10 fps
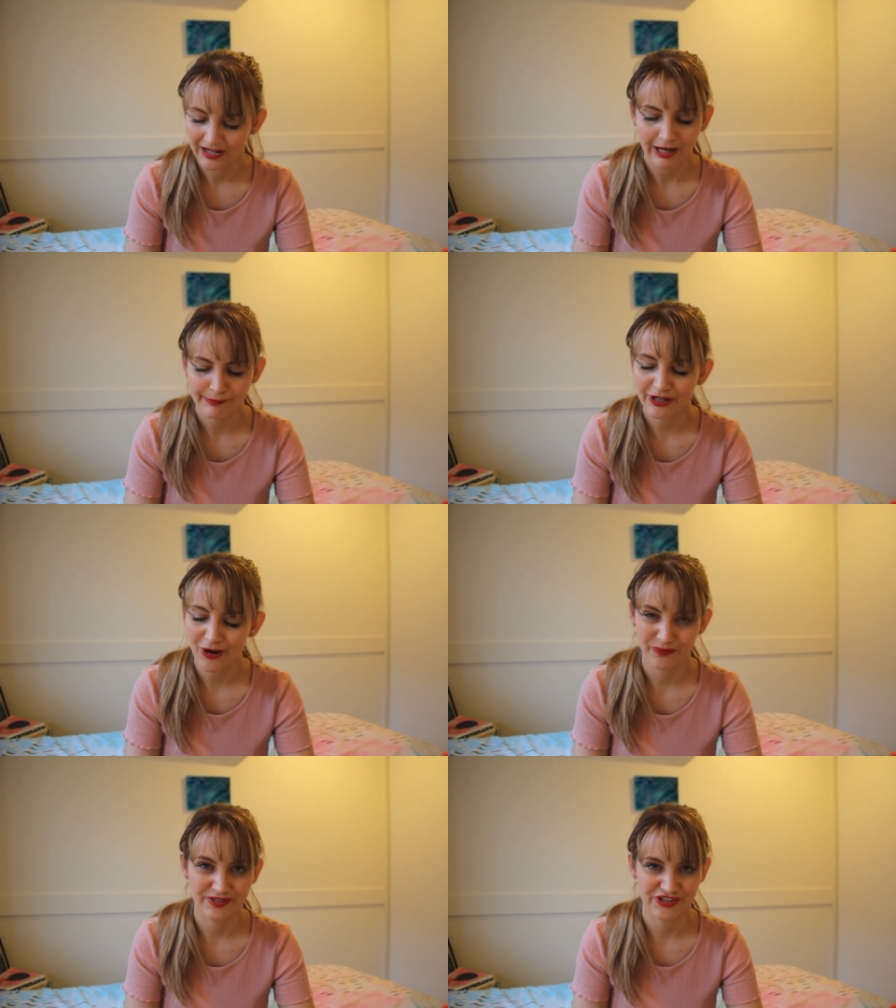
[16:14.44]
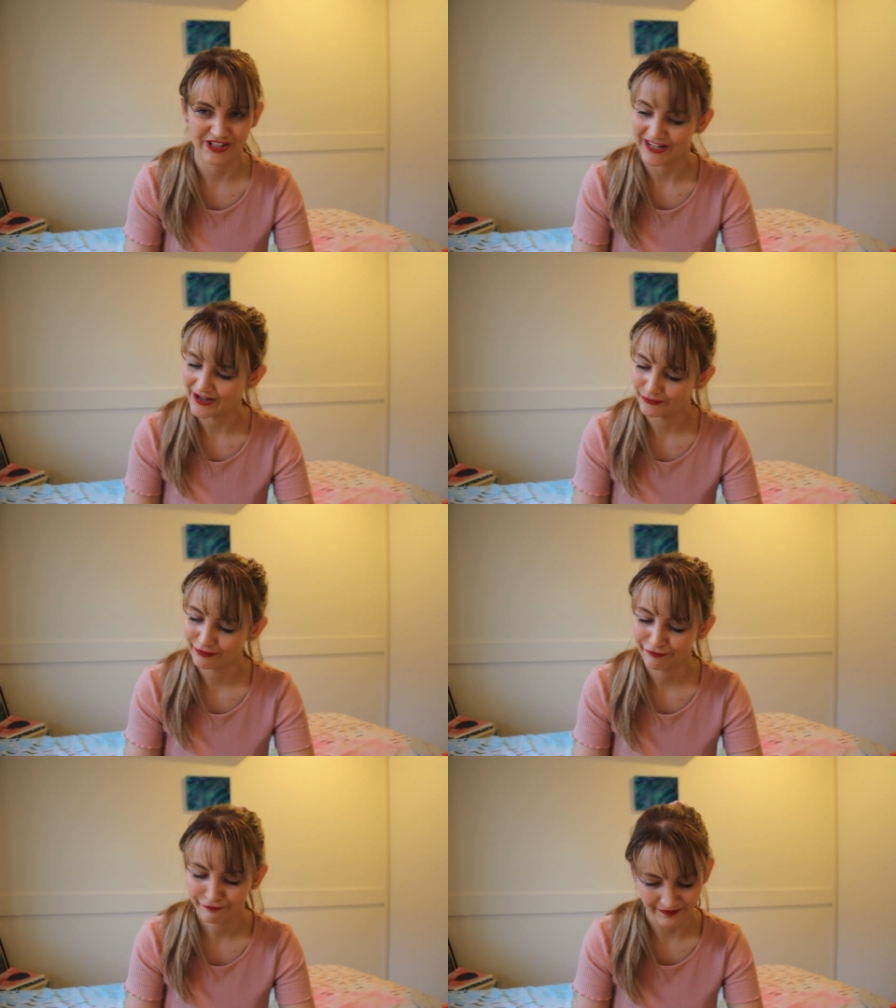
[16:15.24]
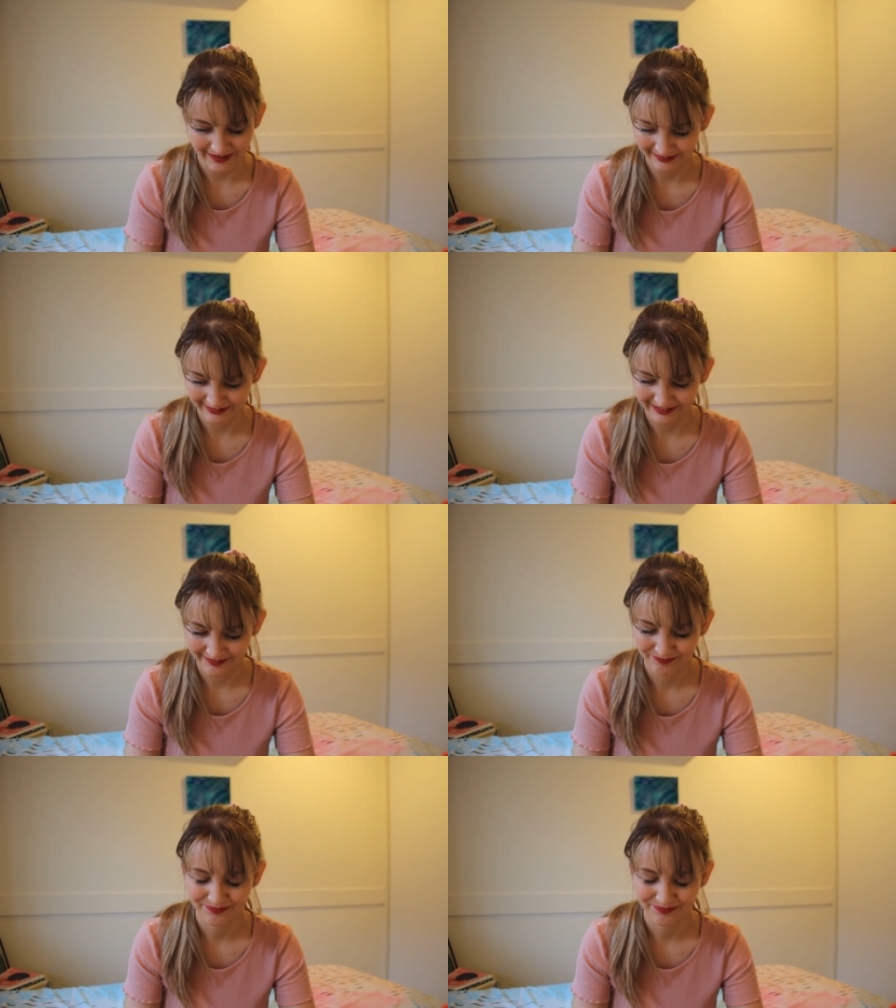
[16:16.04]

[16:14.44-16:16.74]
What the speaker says: I'm an ONG now, finally.